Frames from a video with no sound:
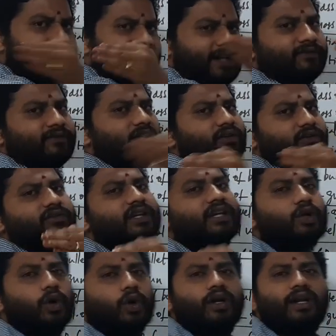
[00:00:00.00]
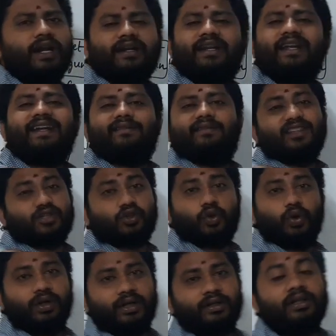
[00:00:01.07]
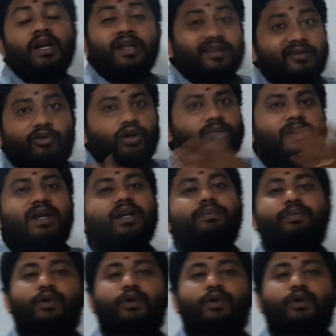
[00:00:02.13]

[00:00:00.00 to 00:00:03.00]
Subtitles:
gun will recoil and hit the shoulder. There won't be any